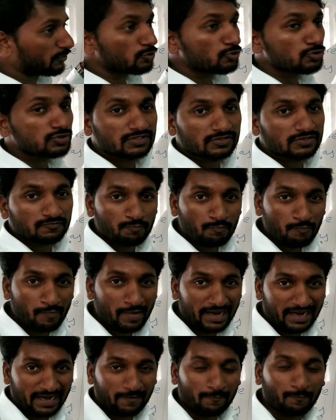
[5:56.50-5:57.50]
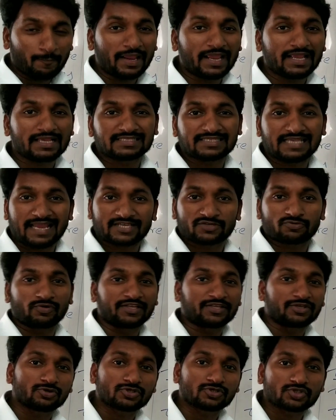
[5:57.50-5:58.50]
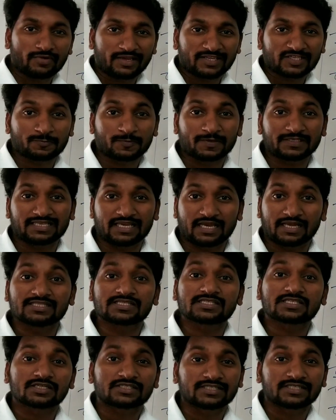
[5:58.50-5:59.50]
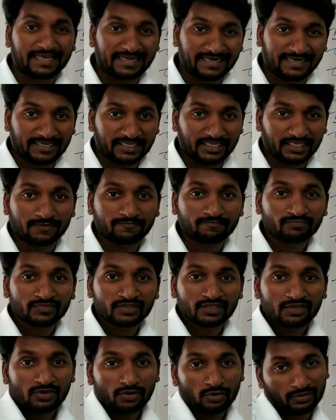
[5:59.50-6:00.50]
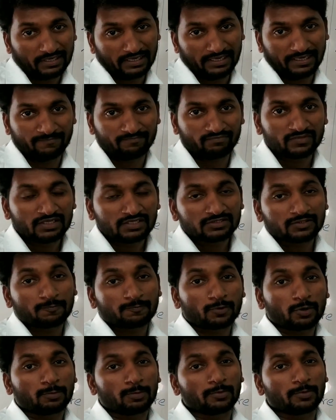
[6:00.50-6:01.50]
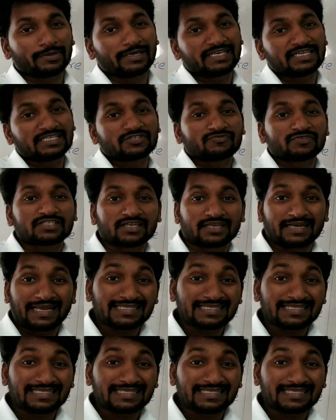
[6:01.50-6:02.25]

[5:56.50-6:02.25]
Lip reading: if you use may is actually used to express the uncertainty, okay, the probabilities which are